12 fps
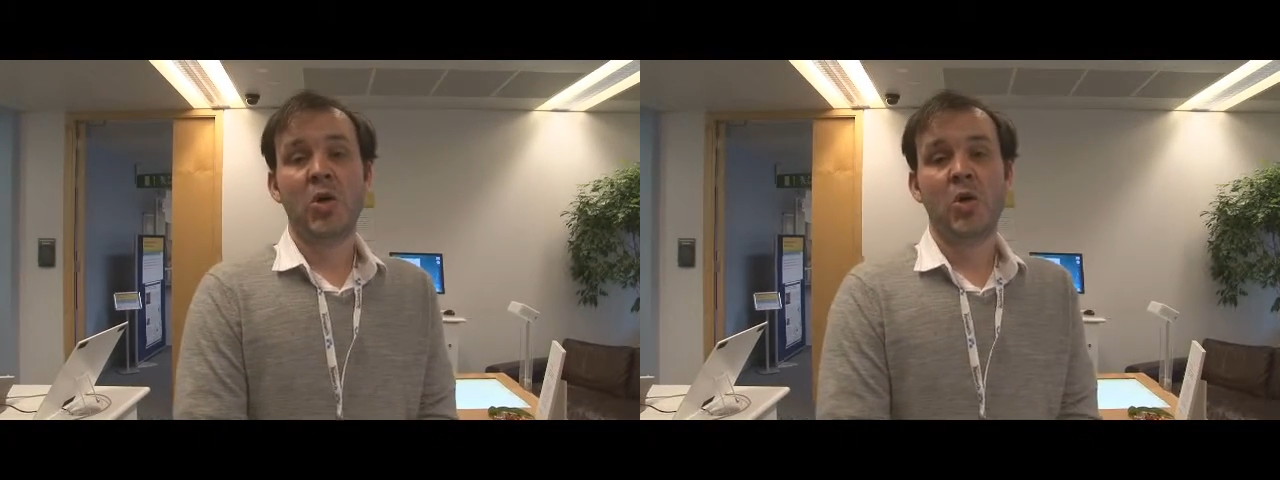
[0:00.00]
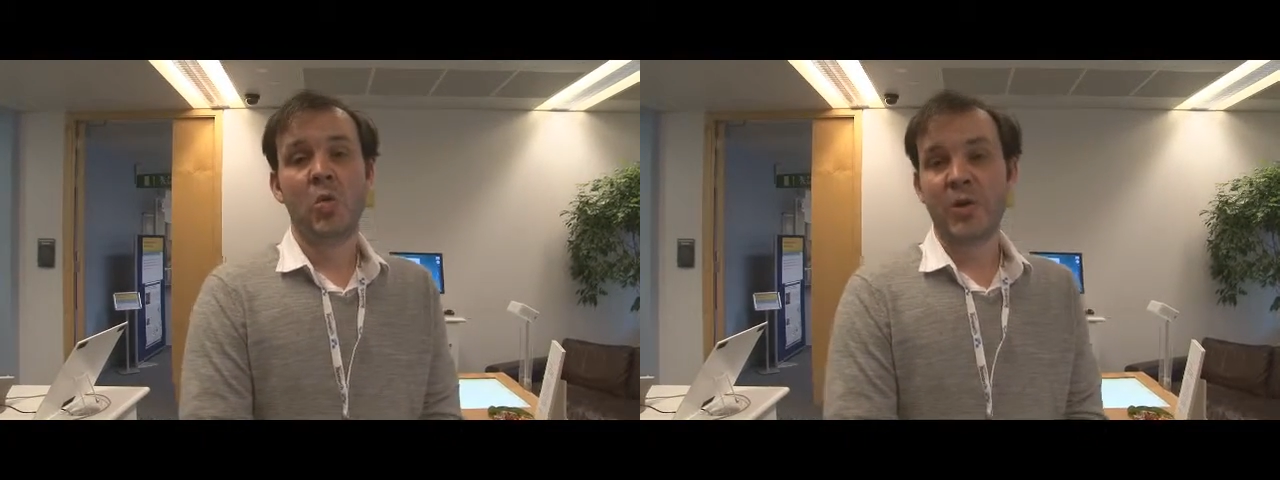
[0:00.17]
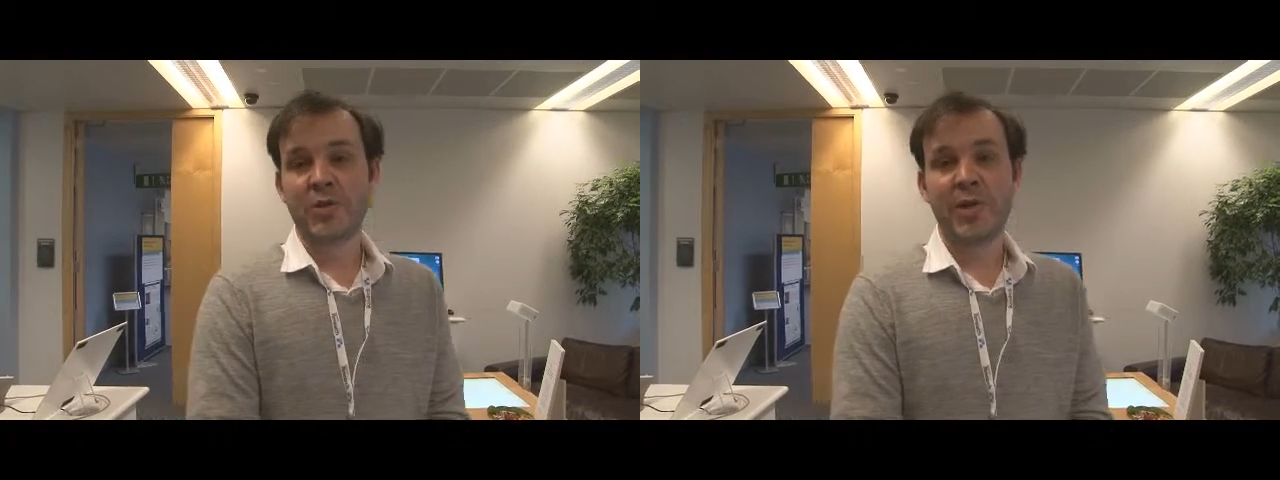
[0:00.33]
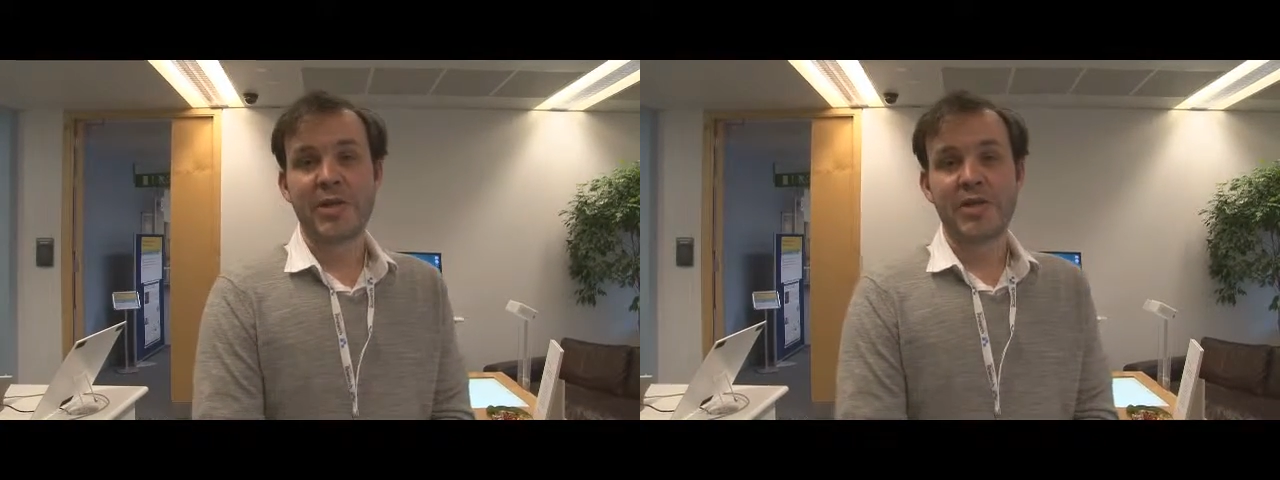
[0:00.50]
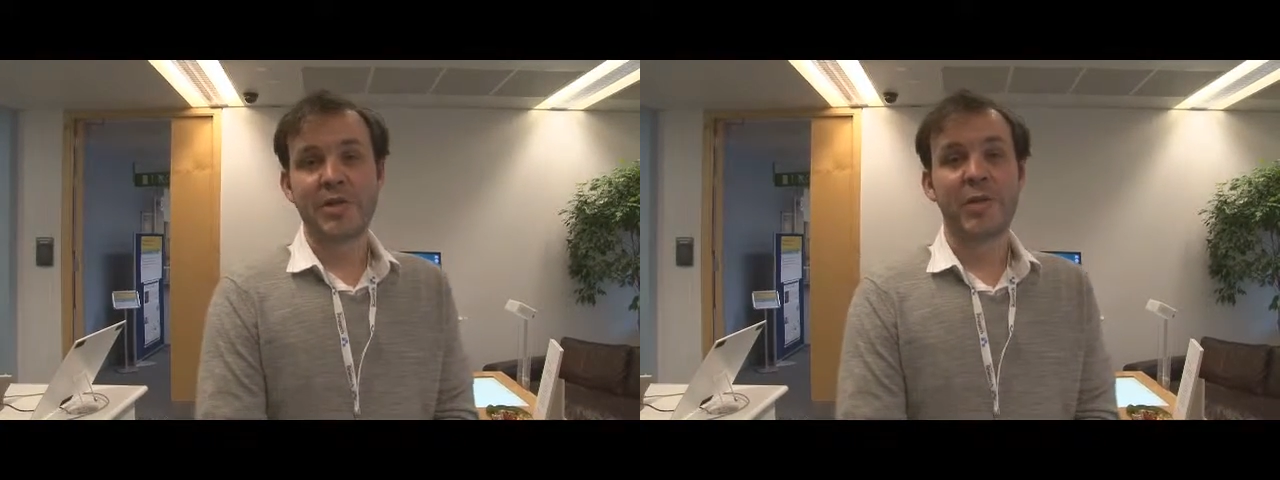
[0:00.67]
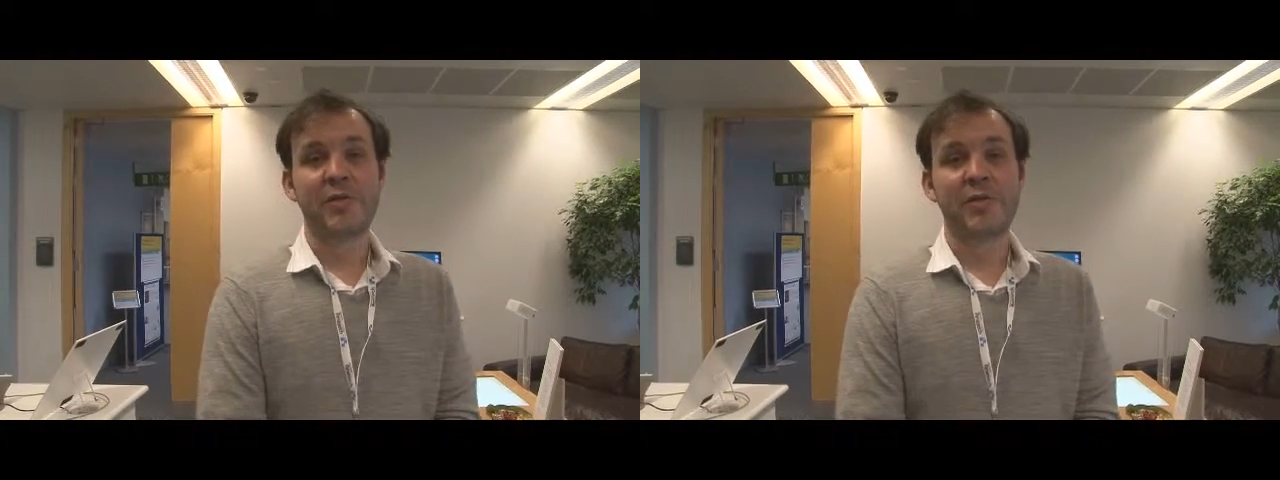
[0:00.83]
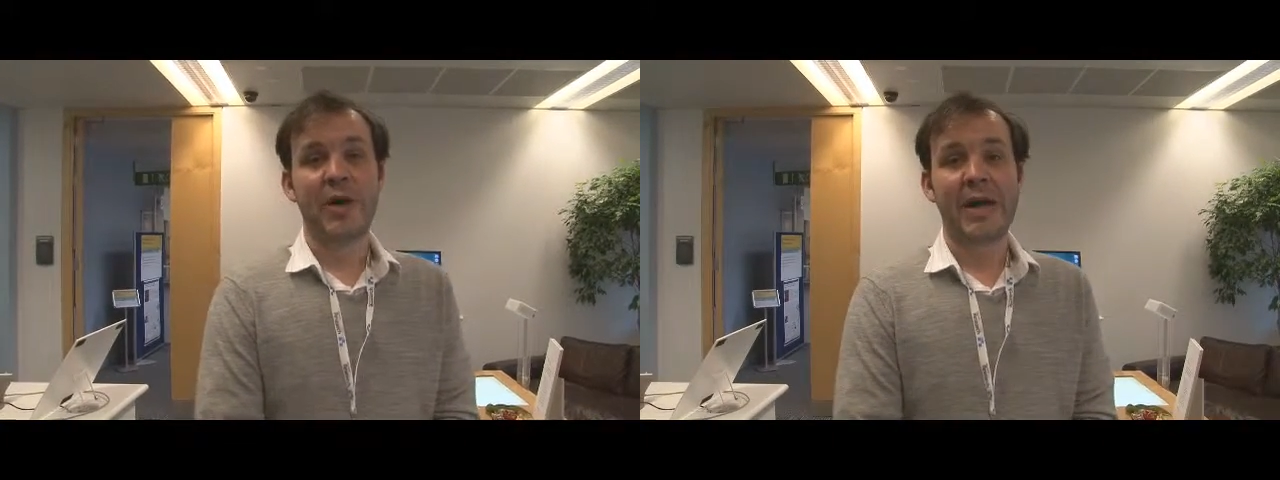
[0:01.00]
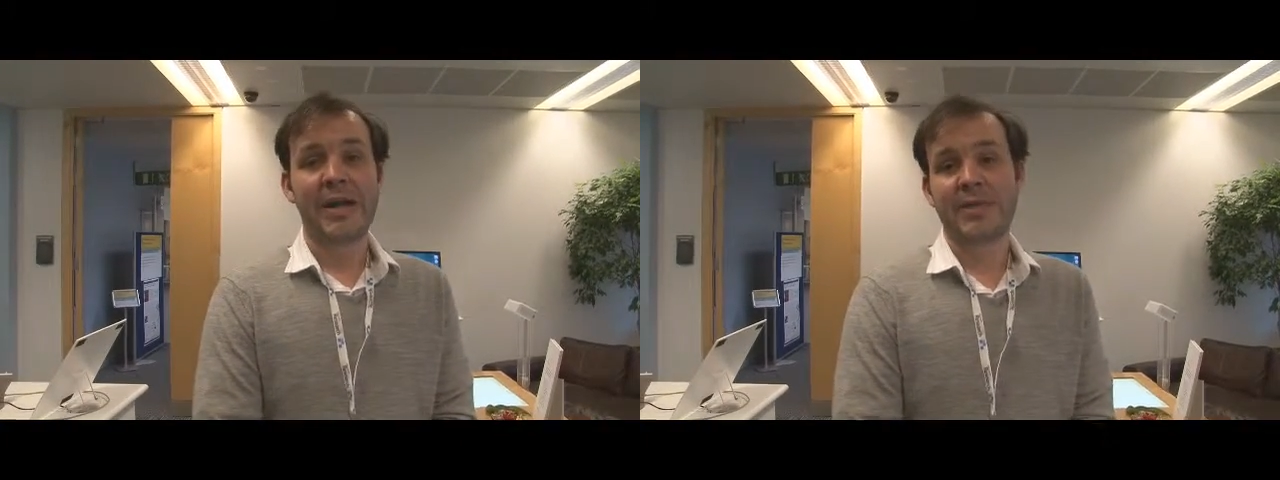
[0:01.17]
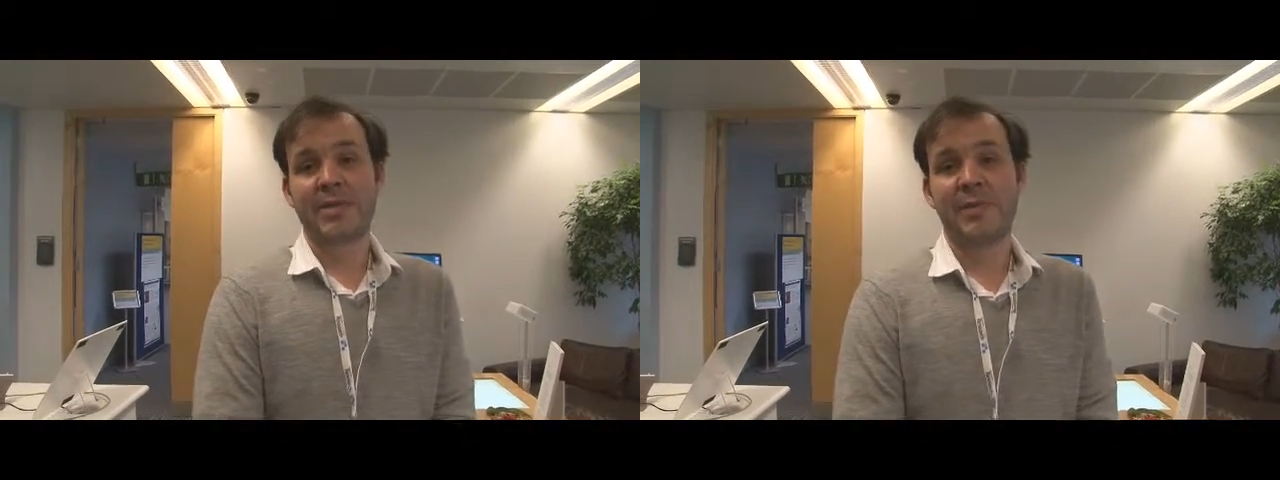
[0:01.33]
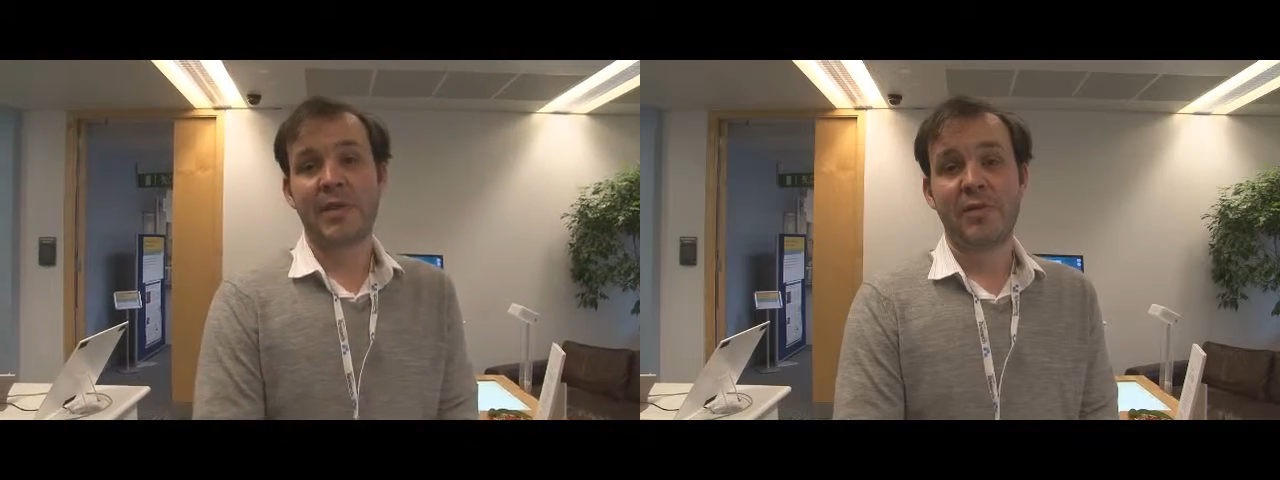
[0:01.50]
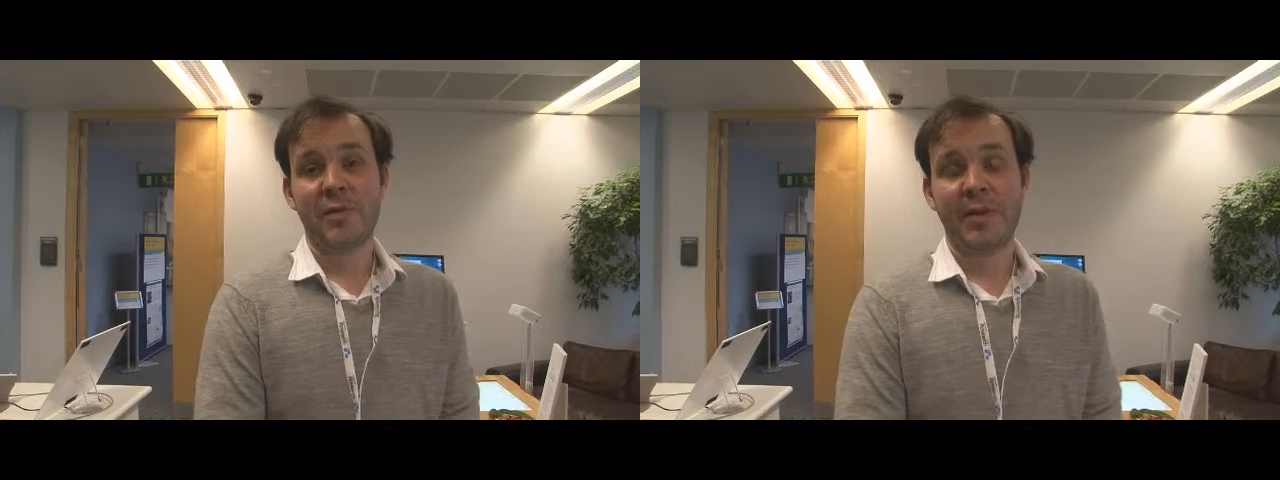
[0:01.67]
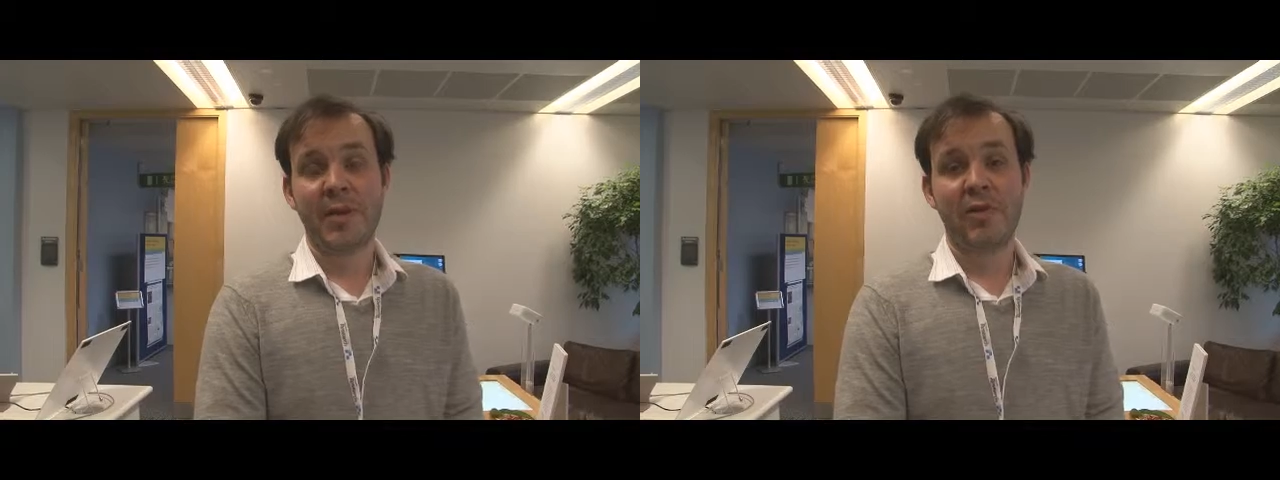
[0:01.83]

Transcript: Or what do I do if I get something from my